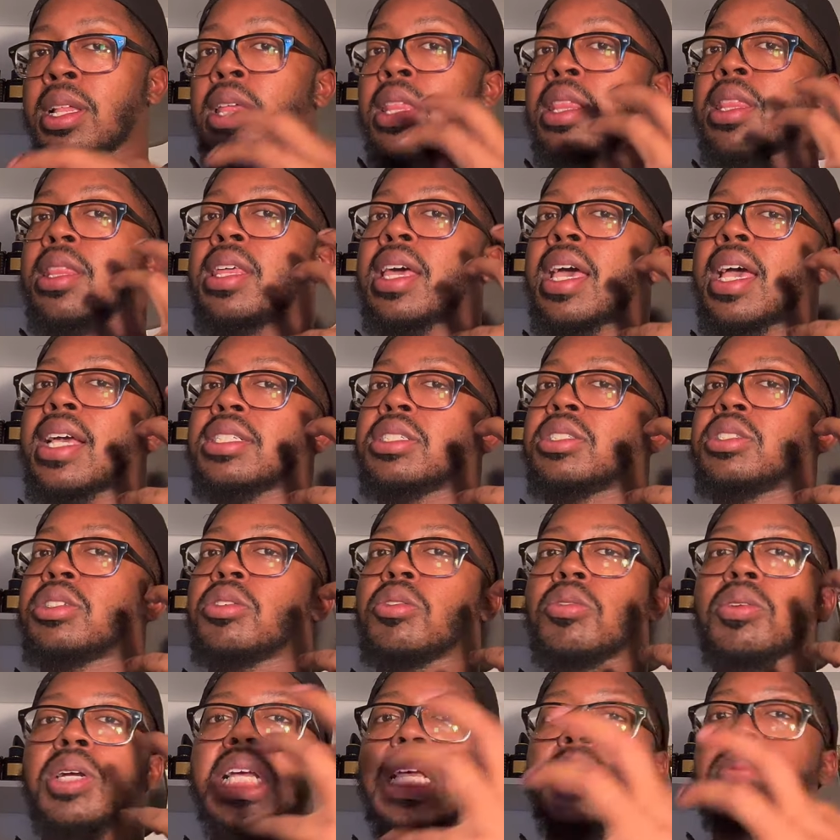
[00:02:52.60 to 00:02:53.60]
that
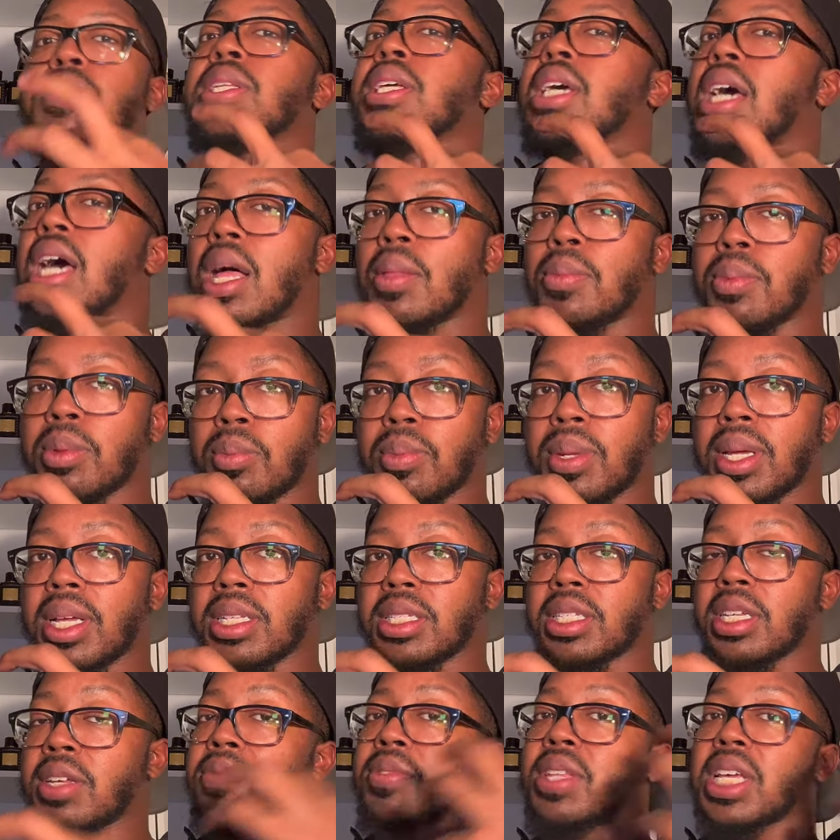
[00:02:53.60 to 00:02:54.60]
screams
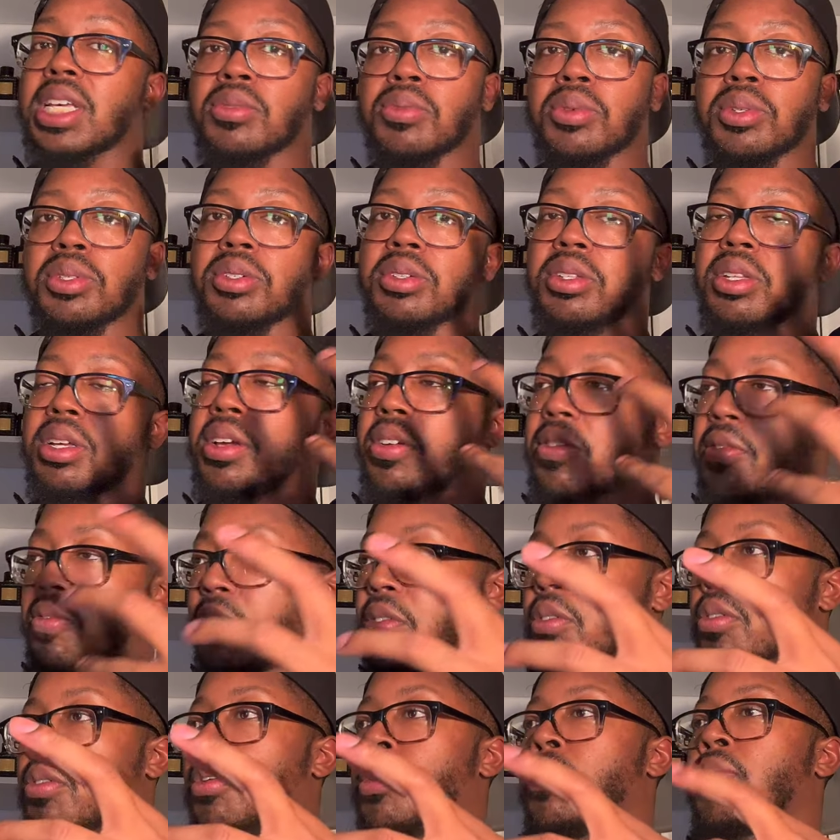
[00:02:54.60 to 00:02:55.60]
compliments if that's what you're looking
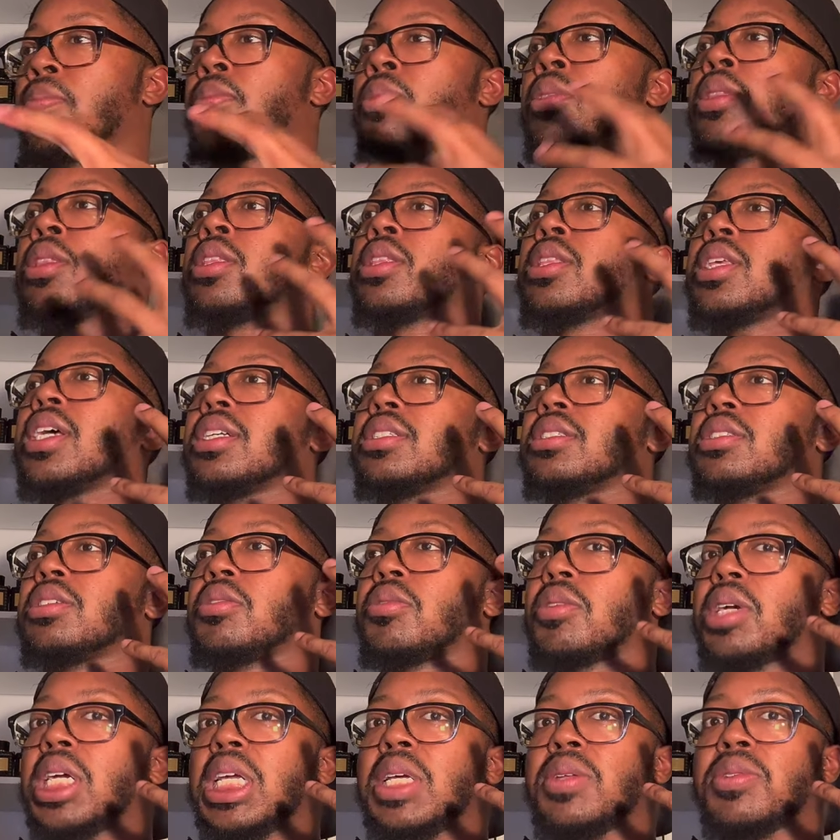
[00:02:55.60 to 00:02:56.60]
for, that
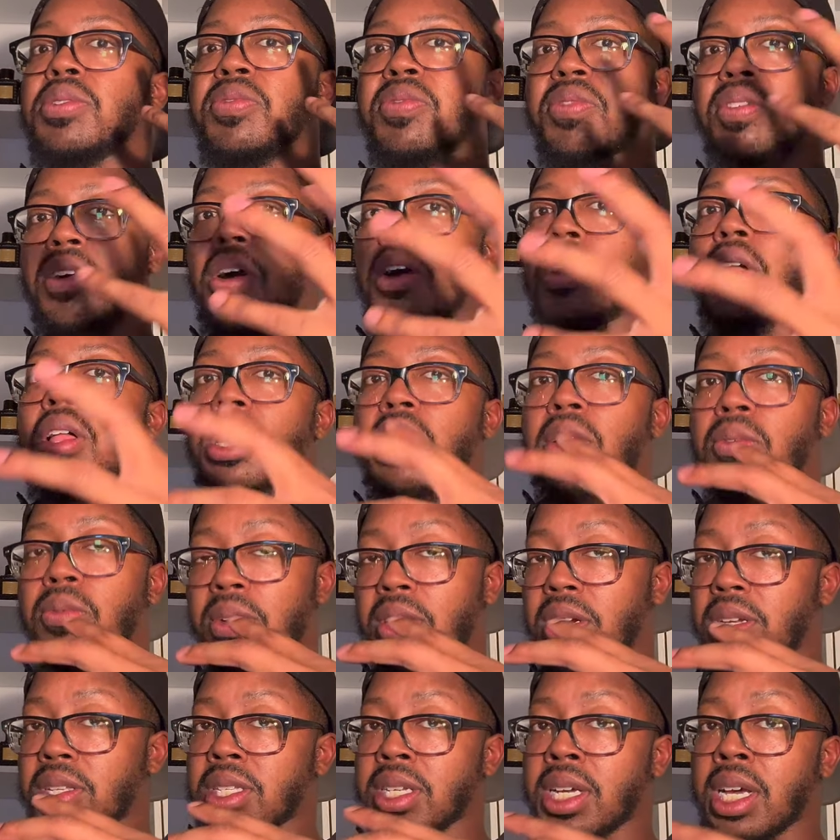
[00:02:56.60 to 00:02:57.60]
screams fall and
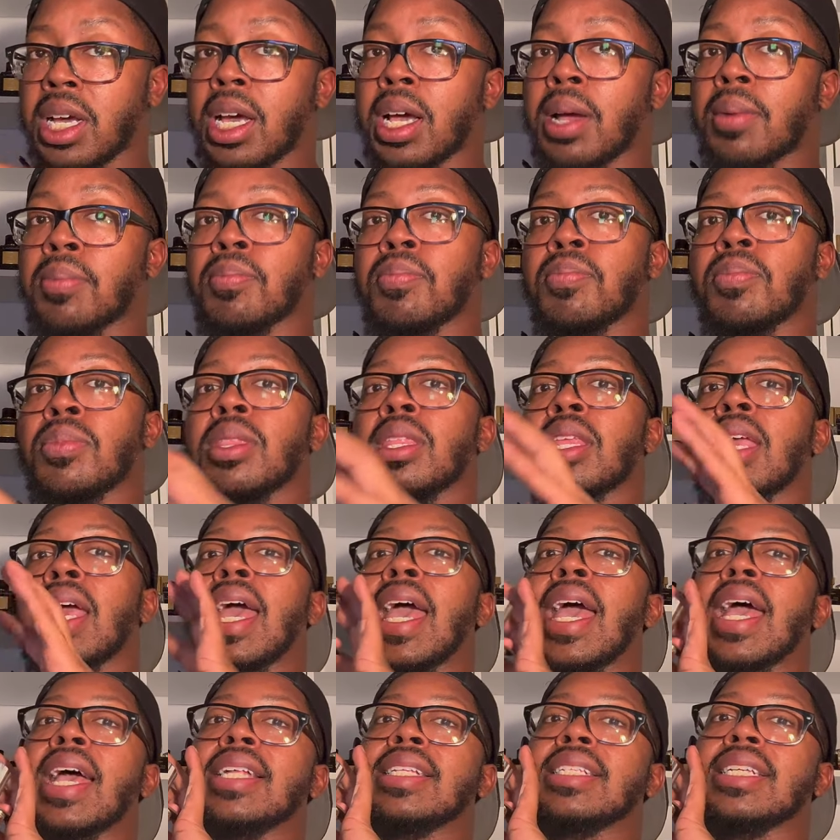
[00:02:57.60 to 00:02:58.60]
wintertime,
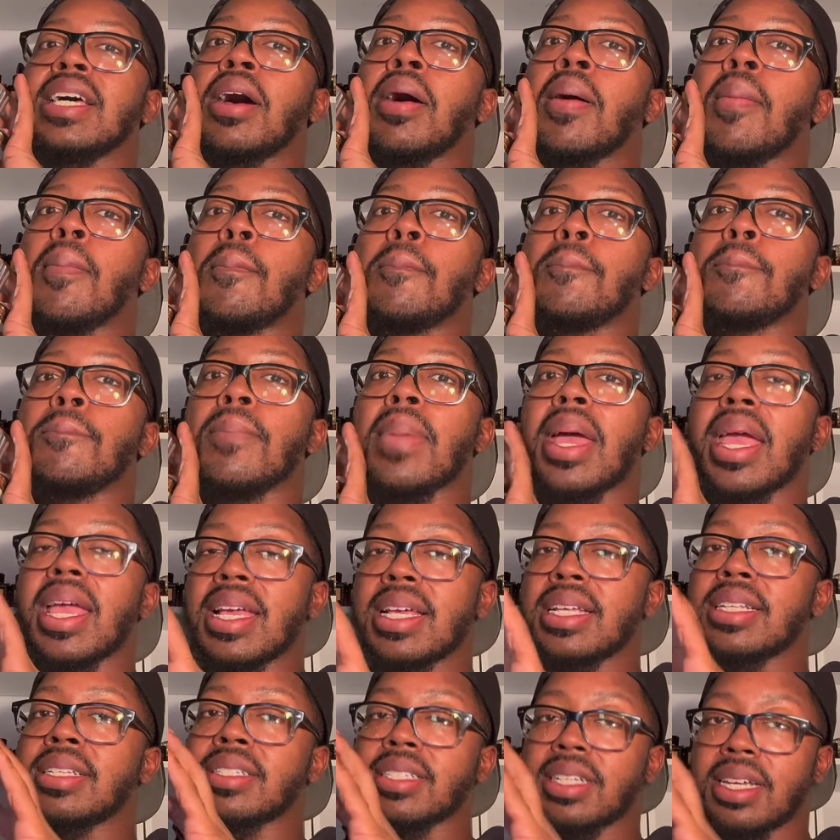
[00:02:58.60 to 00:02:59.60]
has
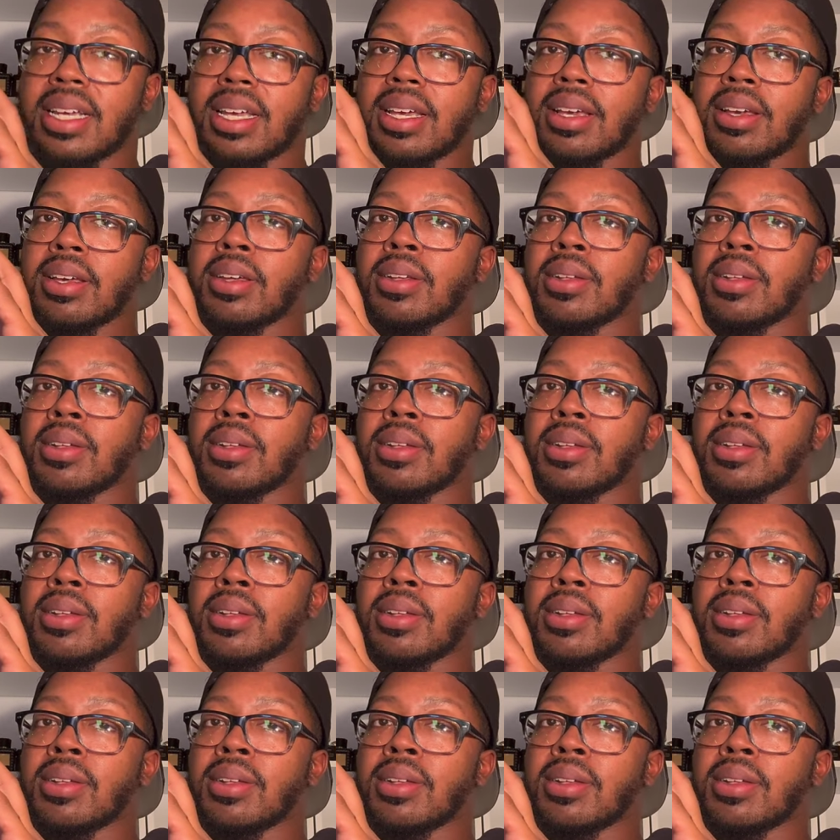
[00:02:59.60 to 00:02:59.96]
amazing